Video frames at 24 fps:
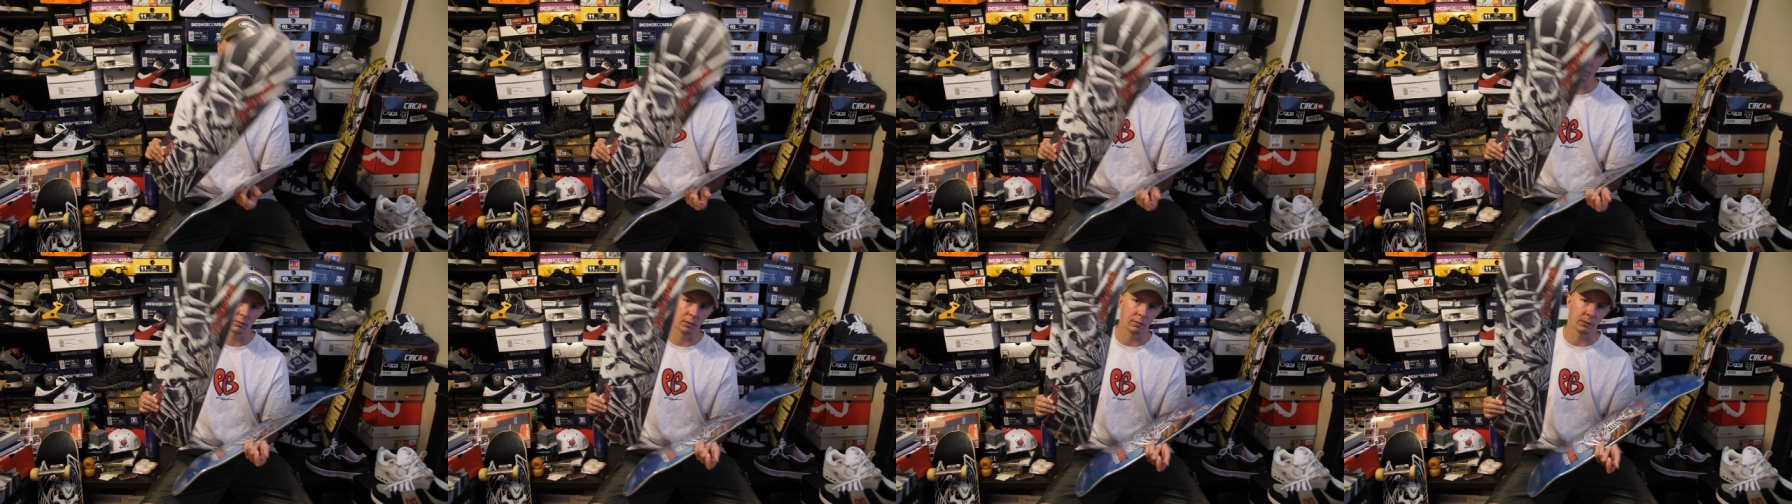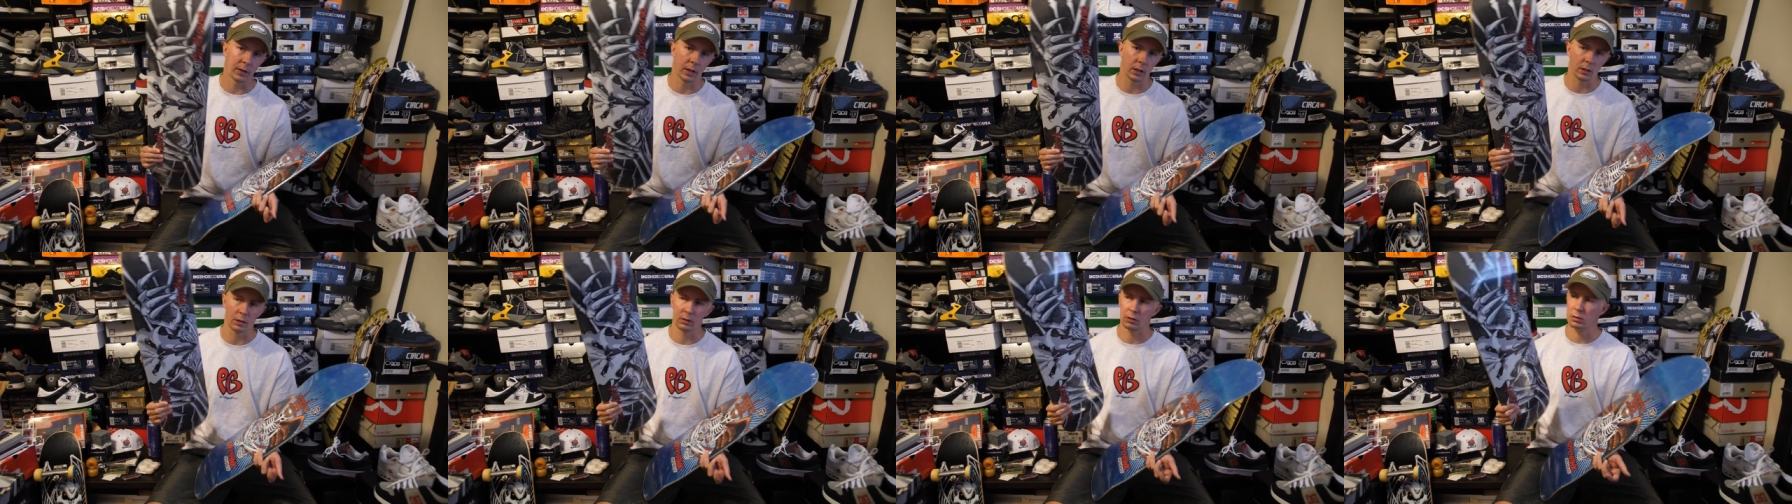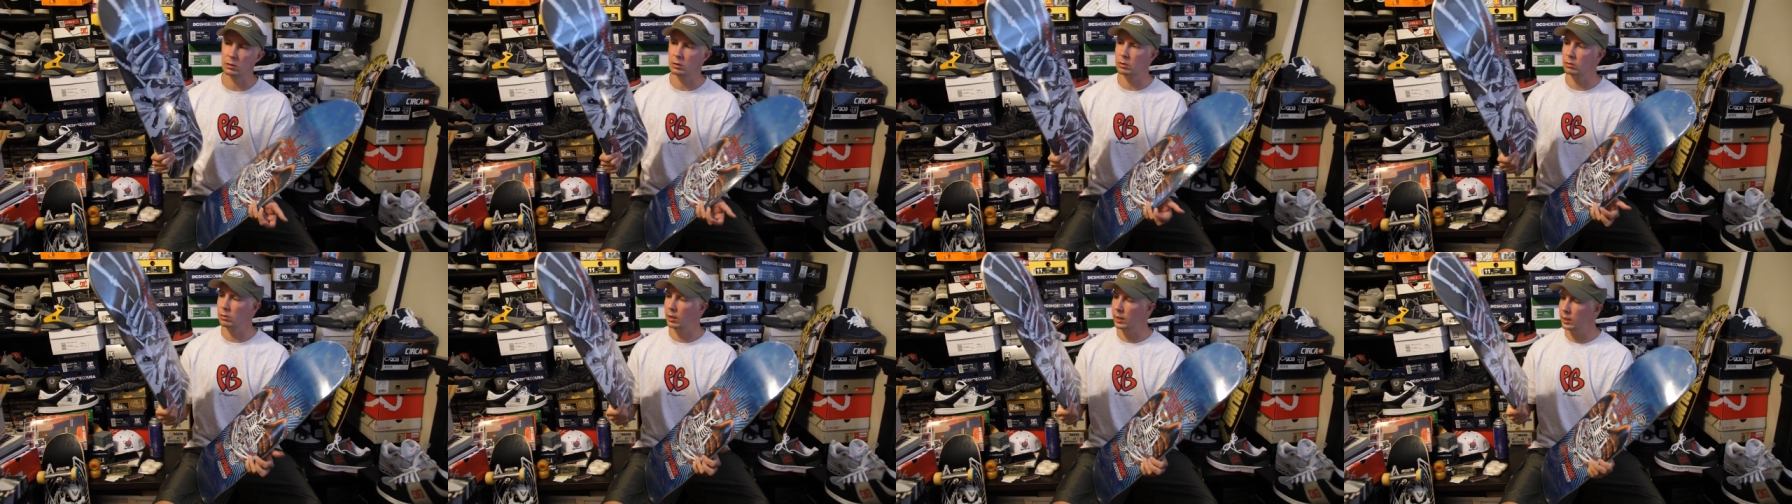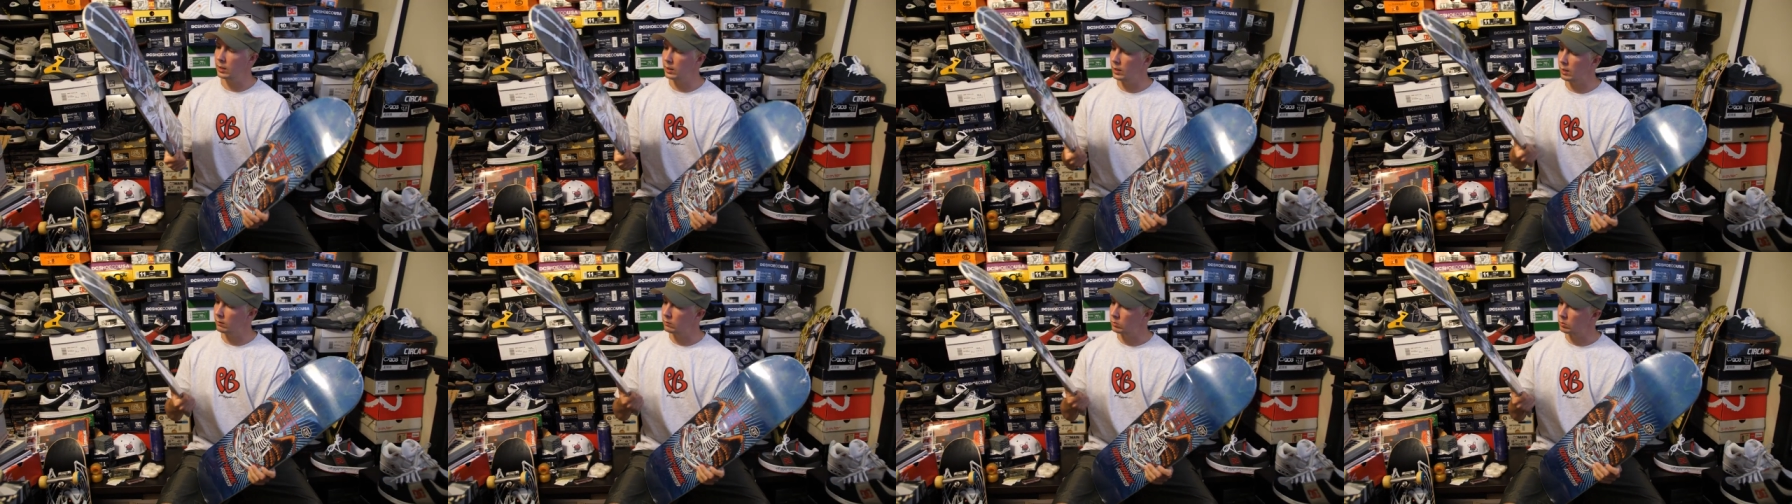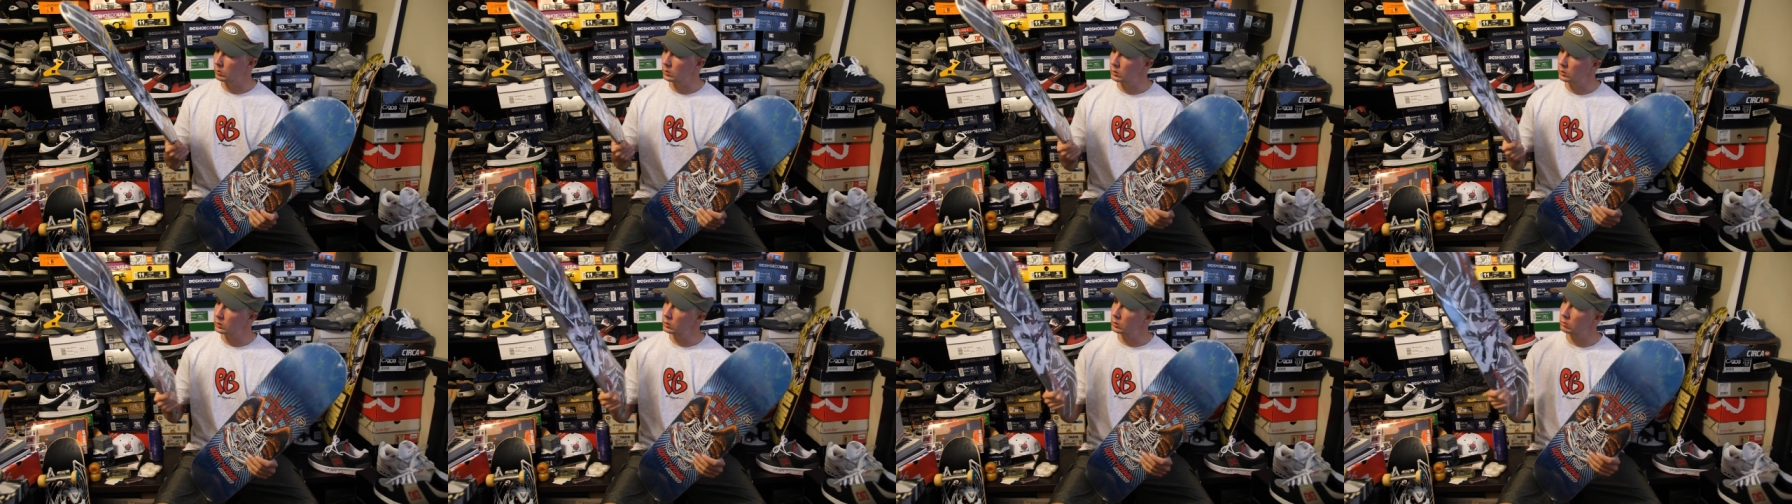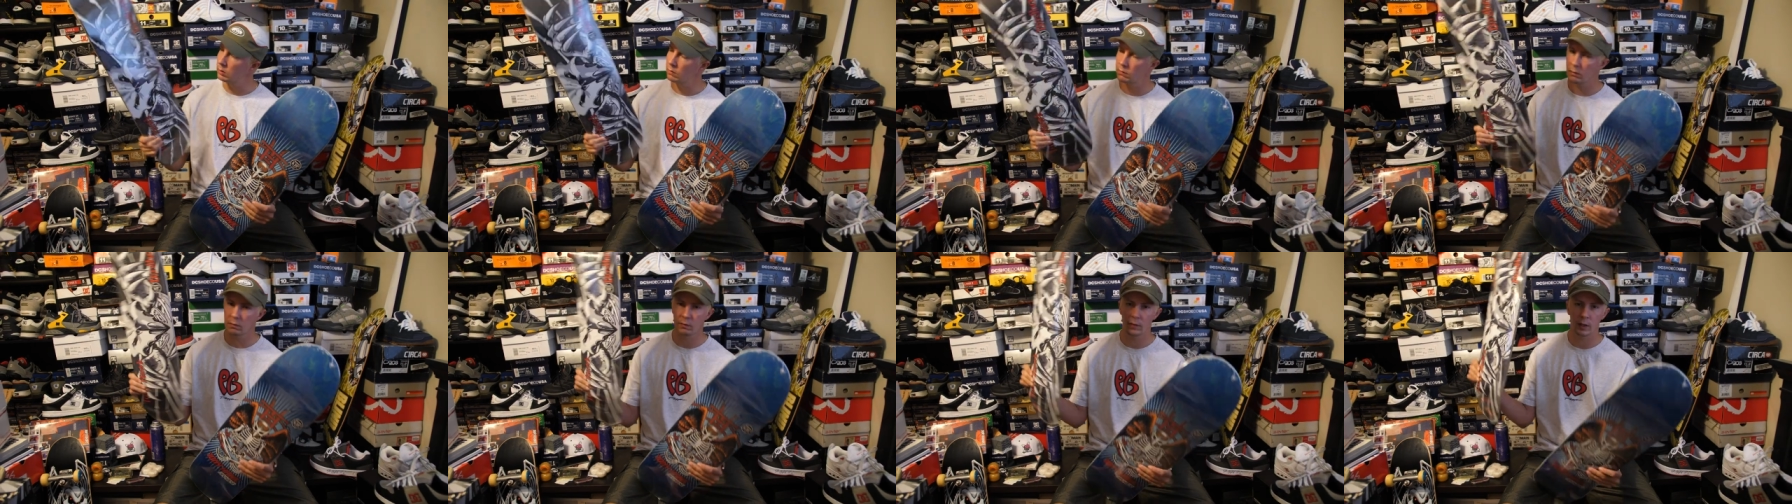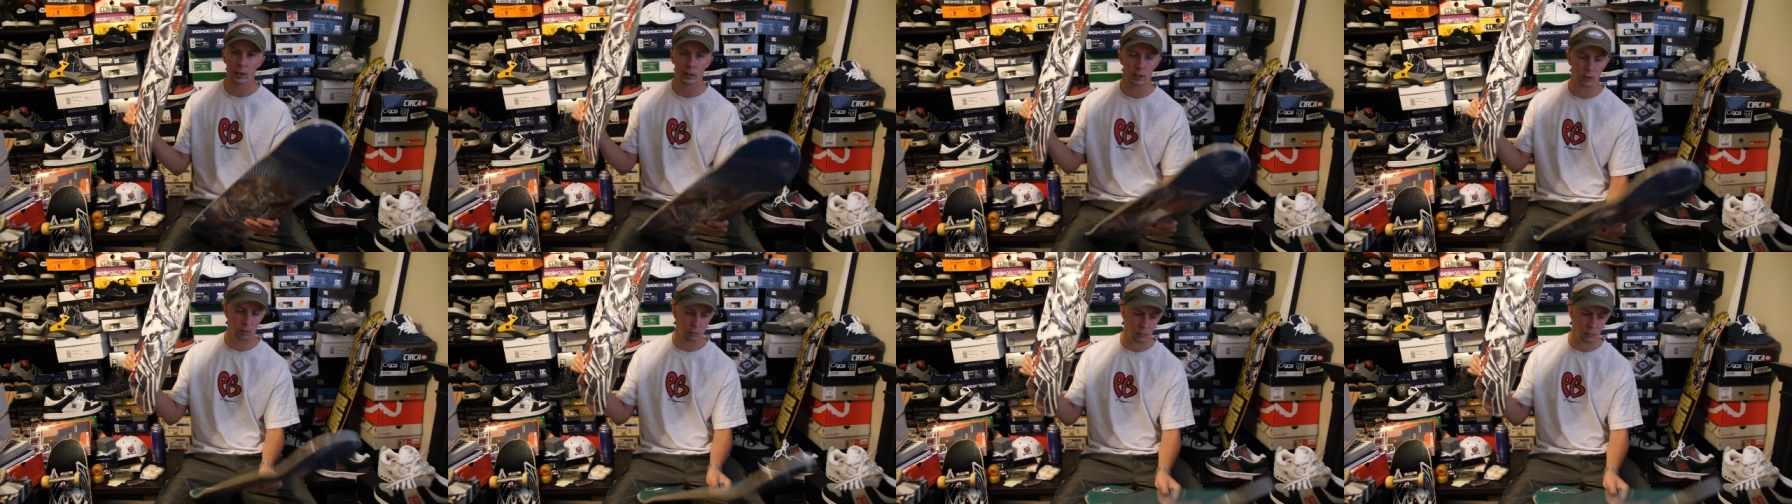of the Falcon 2 and I have the reissue of the Falcon